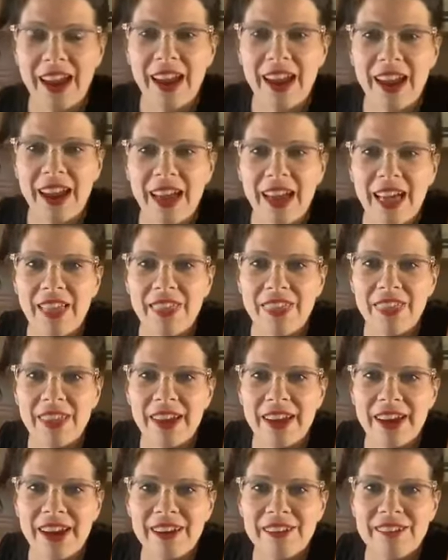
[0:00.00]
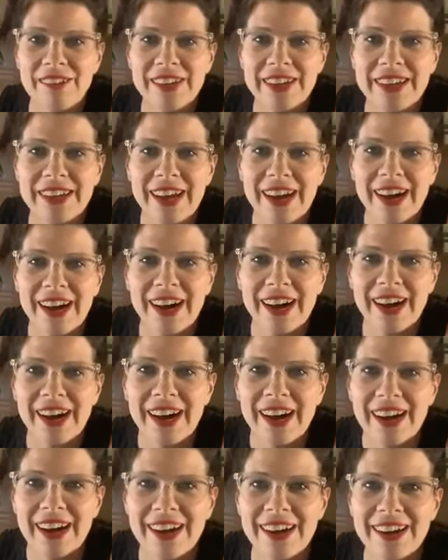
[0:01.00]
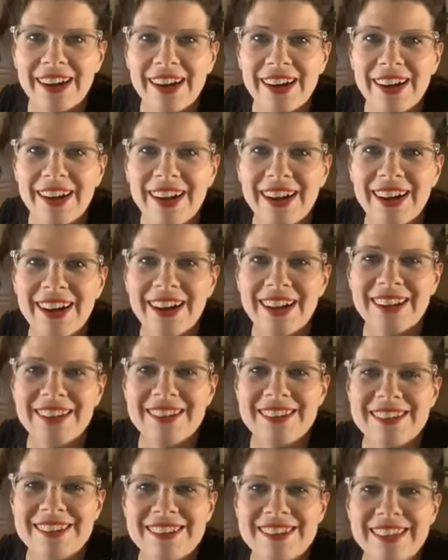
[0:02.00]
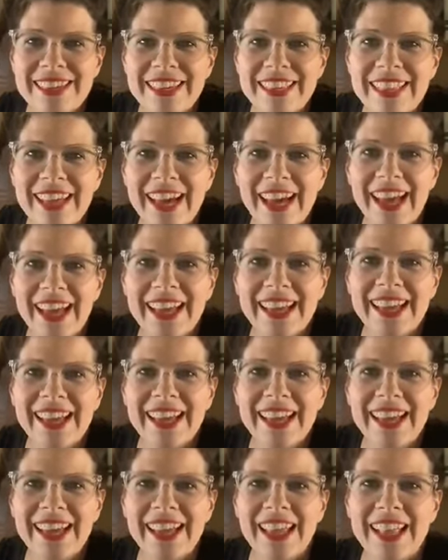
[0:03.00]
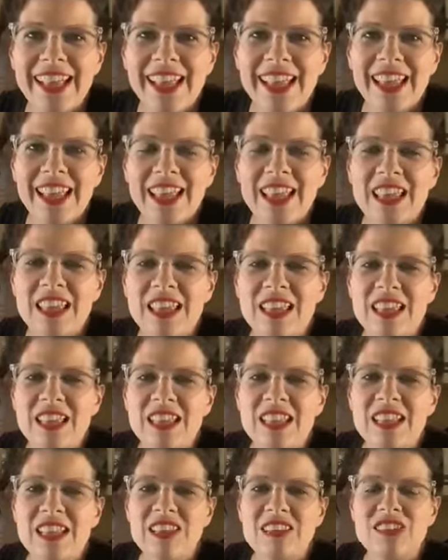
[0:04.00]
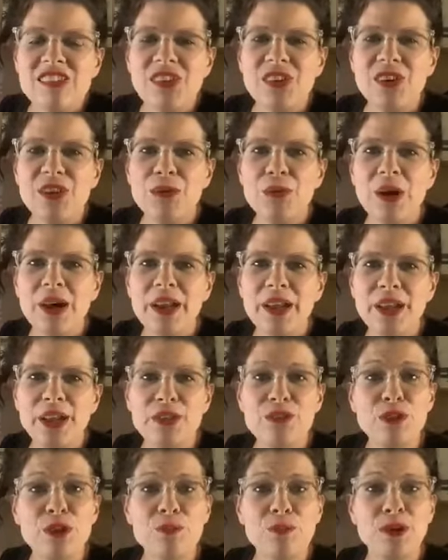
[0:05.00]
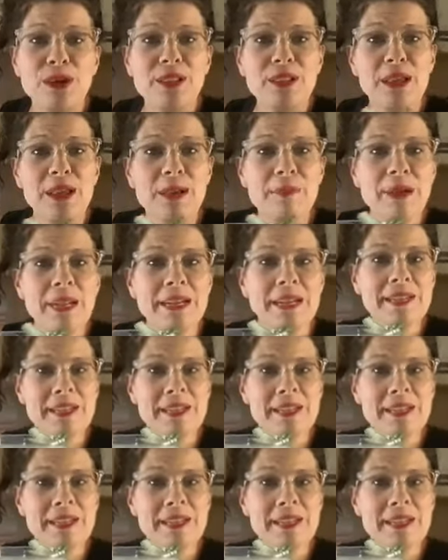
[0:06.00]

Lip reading: And there we are. See that? So you want to, if you put a lime on a